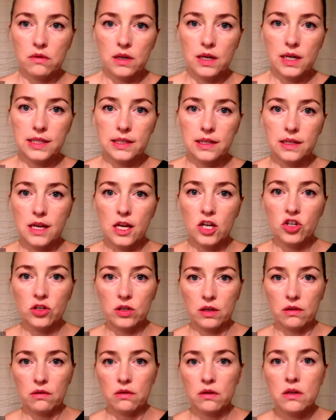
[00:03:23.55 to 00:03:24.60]
as a
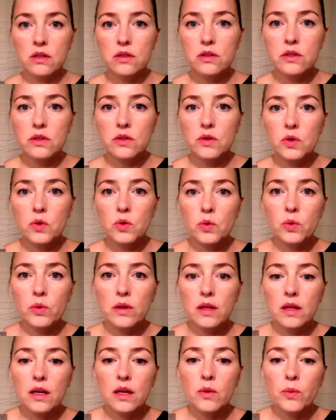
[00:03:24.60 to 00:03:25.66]
nation to
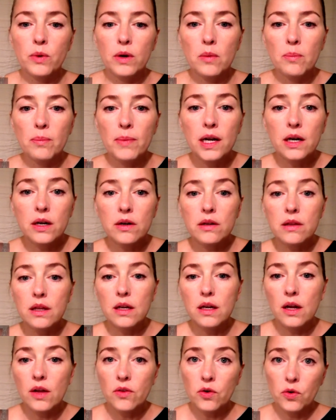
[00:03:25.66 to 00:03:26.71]
think we are better
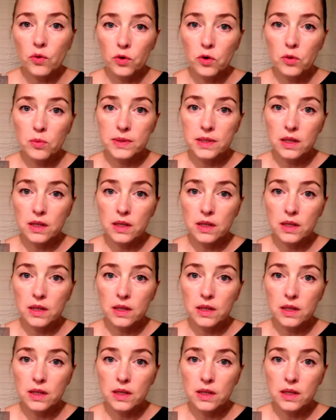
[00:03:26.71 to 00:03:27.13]
than other groups,